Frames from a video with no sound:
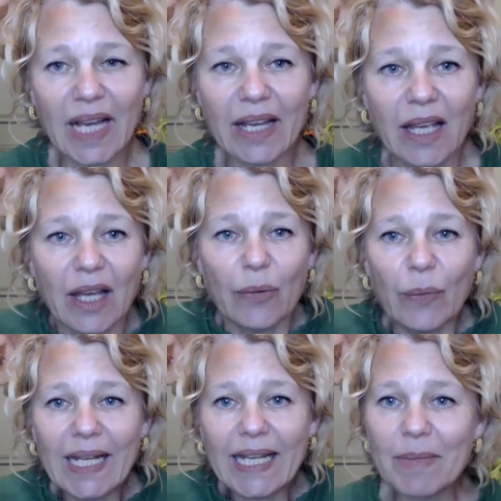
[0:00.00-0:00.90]
Like
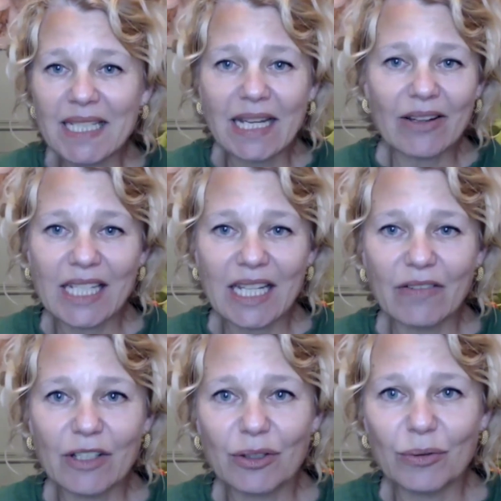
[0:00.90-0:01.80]
we limit
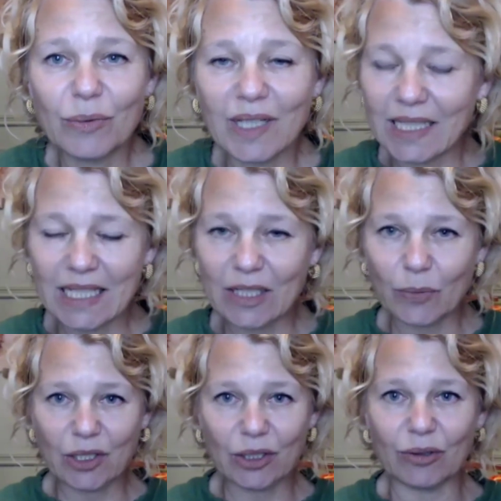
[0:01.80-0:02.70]
ourselves to what it
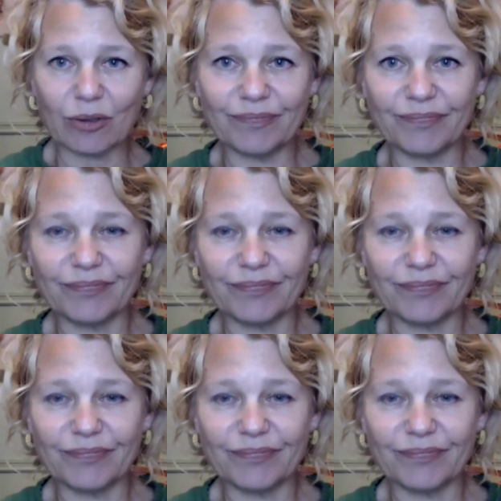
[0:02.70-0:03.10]
is we do.